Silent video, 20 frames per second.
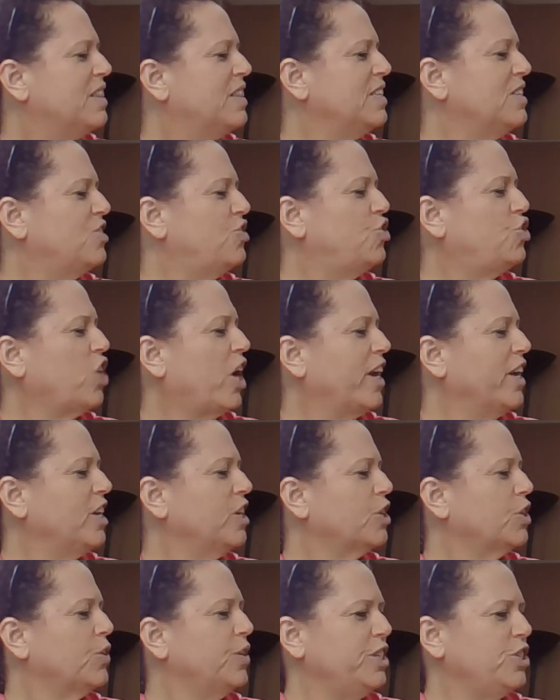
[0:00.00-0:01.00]
This
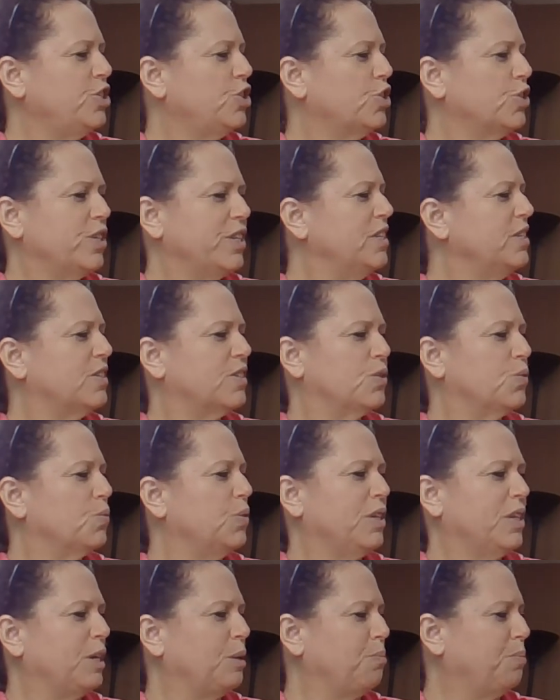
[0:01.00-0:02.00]
giant creature isn't
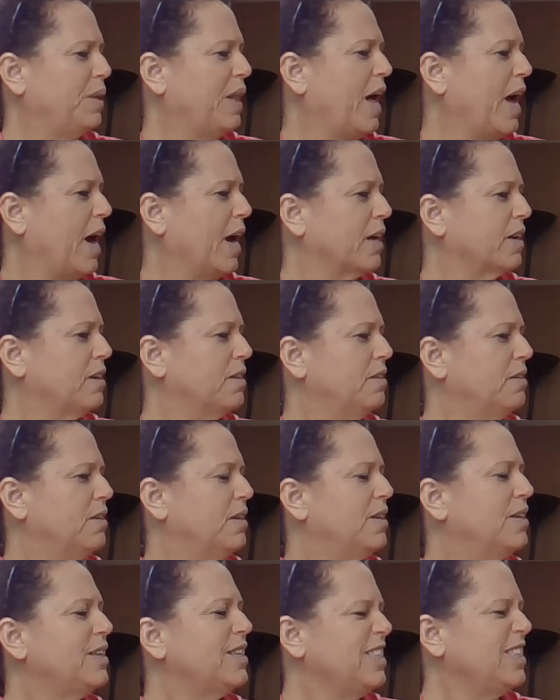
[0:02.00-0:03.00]
really black.
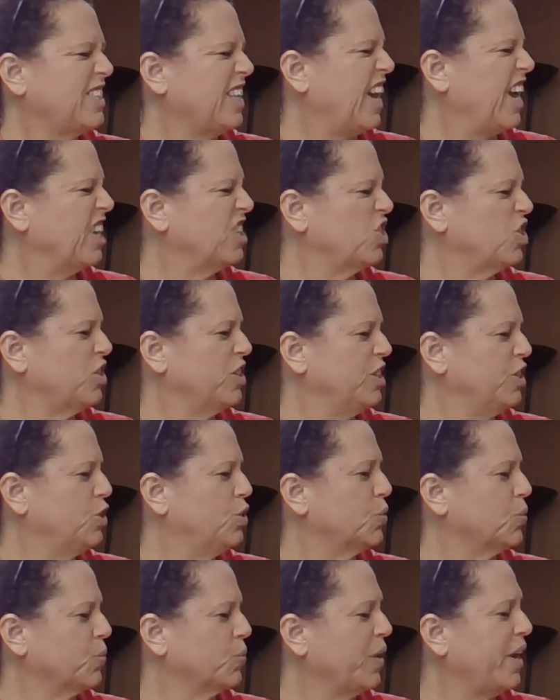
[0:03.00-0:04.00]
He's actually
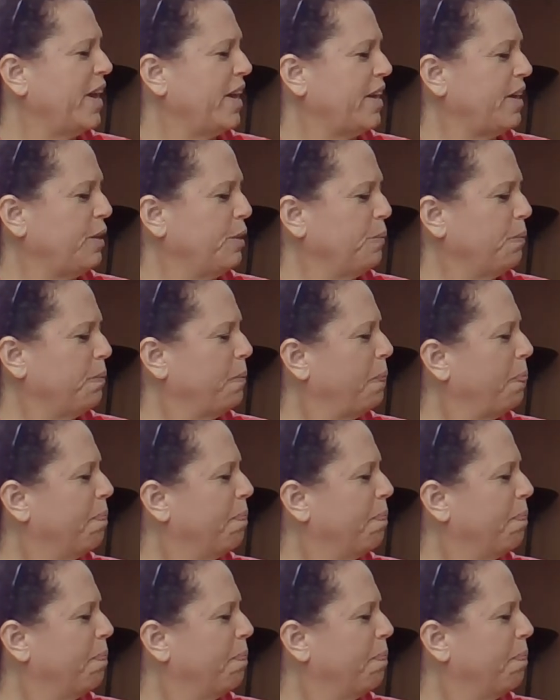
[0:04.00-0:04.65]
gray.